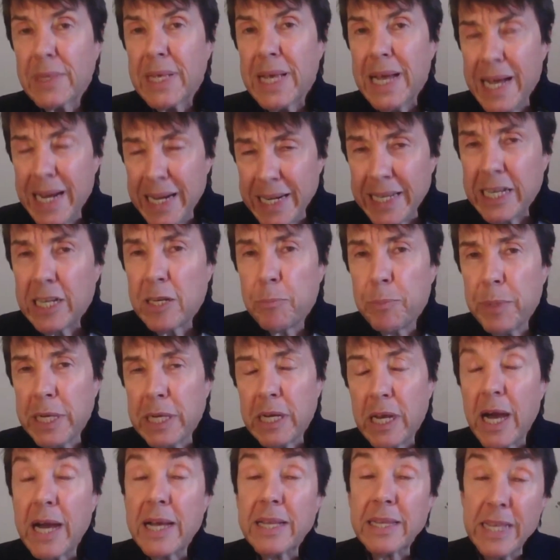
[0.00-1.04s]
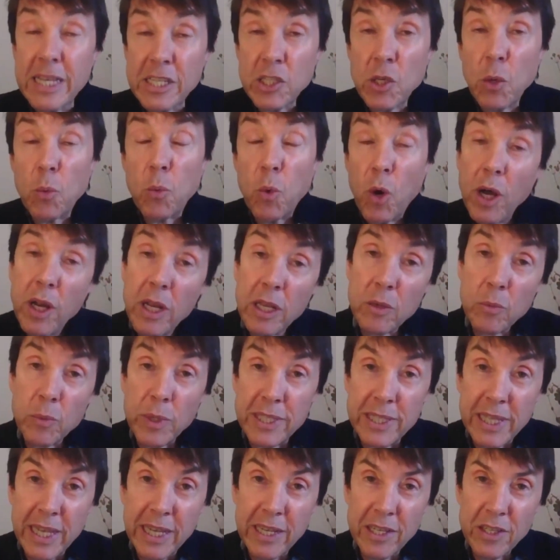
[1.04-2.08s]
A little bit like there's a wallet
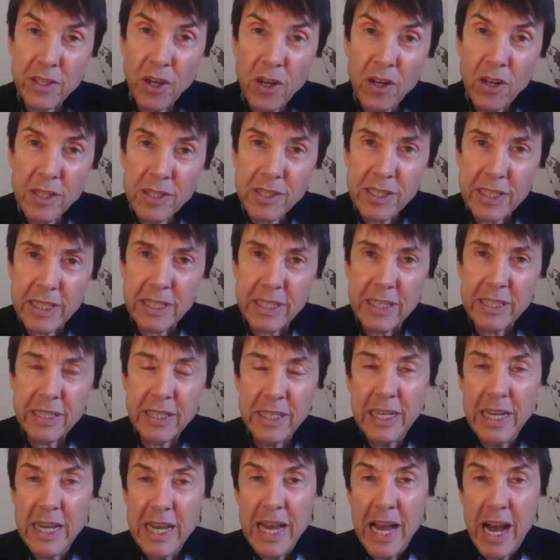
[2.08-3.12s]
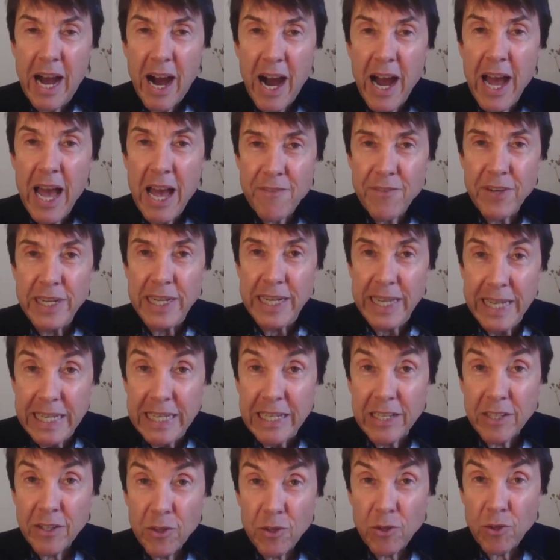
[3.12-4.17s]
with $10 in it. I haven't
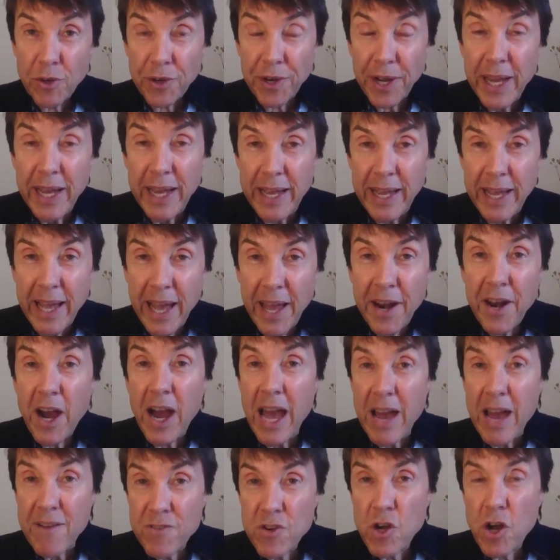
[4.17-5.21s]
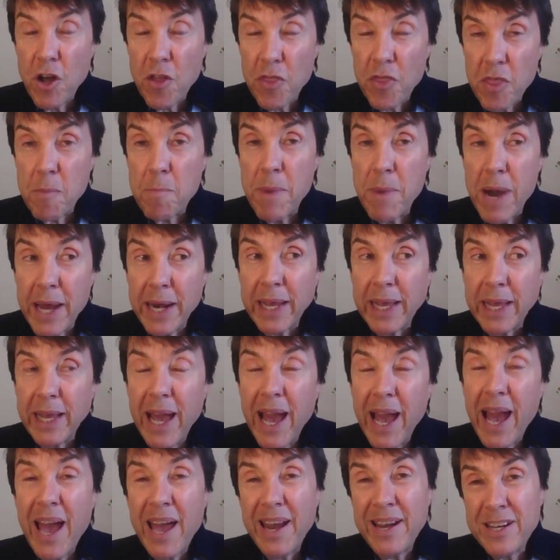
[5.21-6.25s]
eaten all day and I haven't got the money,
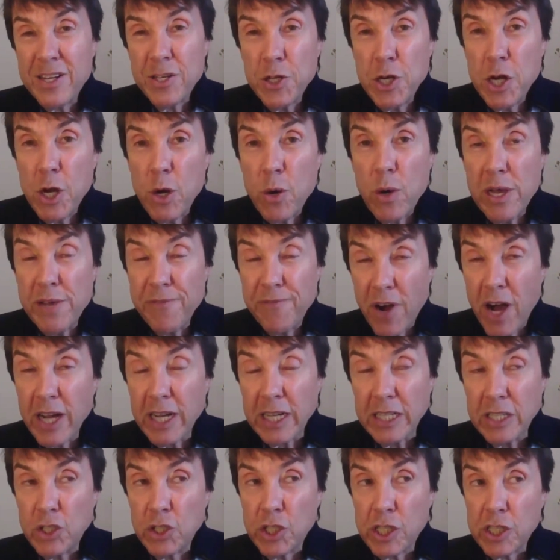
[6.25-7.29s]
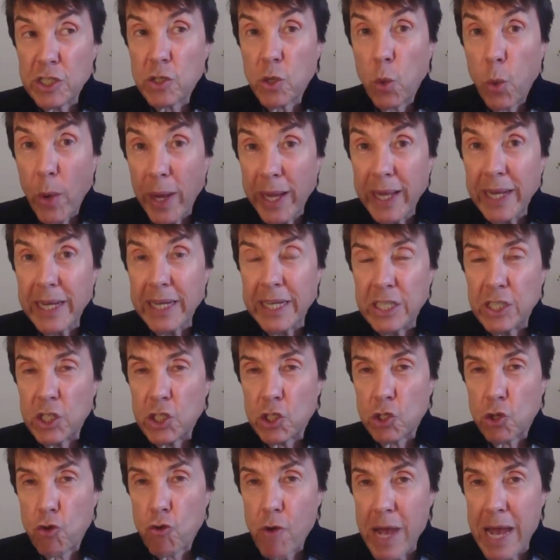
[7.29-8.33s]
and if I can just quickly
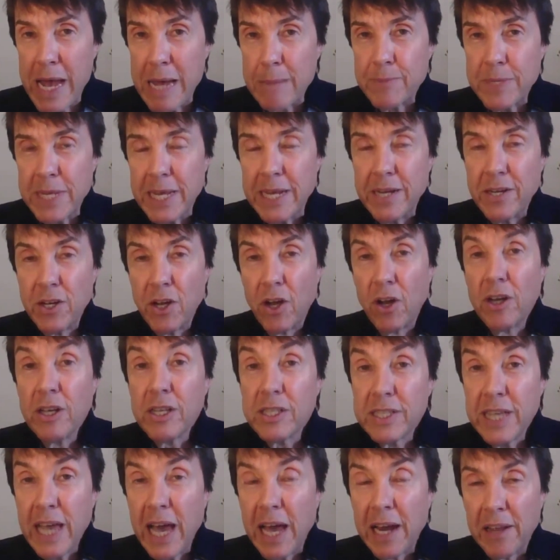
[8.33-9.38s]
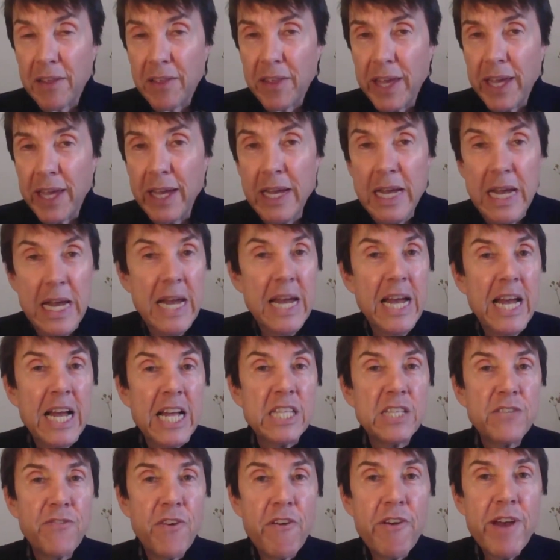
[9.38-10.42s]
just grab $10 out of there,
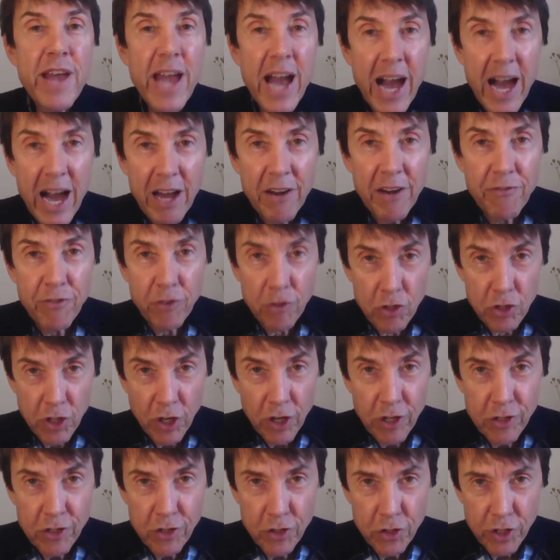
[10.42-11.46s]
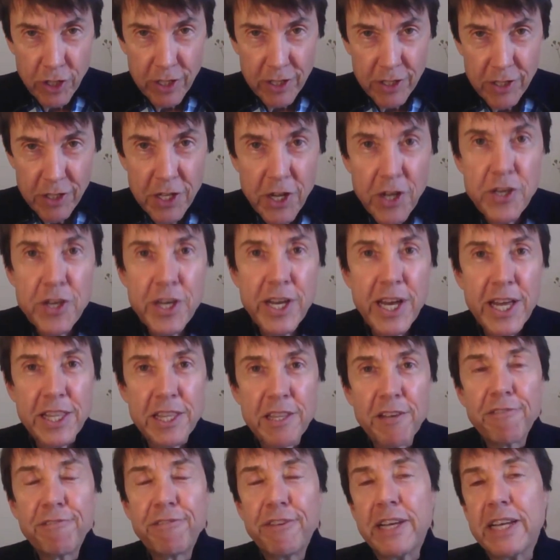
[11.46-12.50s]
it's very Artful Dodger. You get
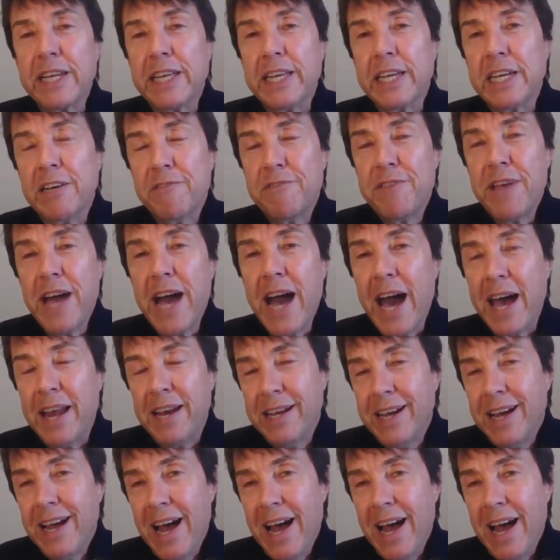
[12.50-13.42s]
the feeling of that.